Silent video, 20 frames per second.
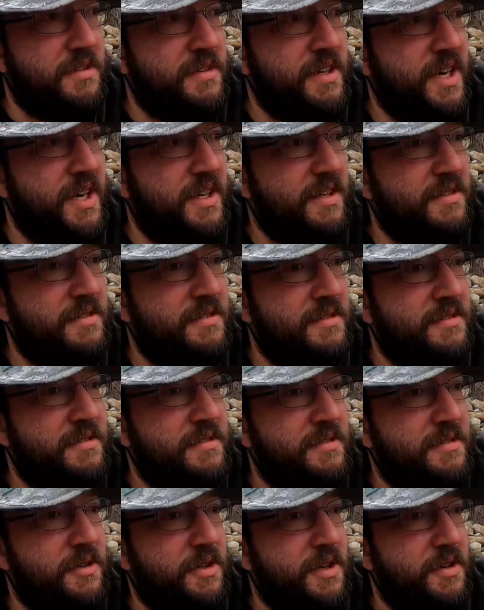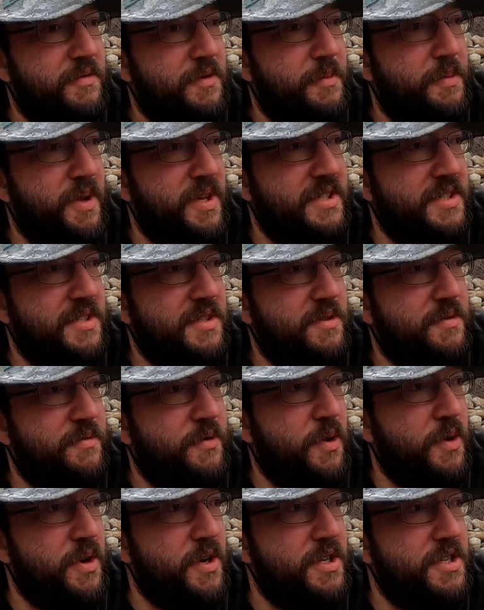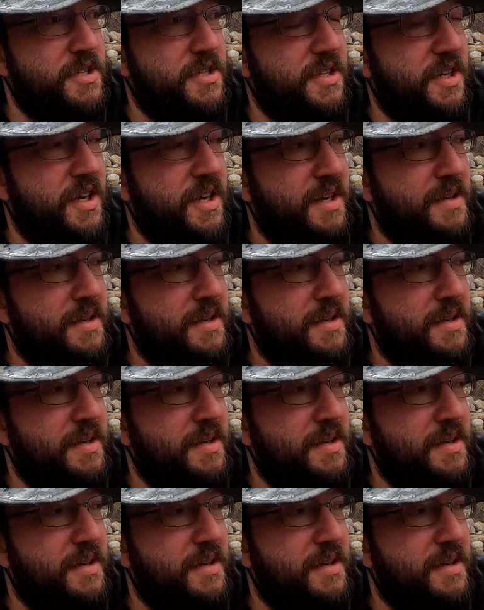yeah, looking for places to forage.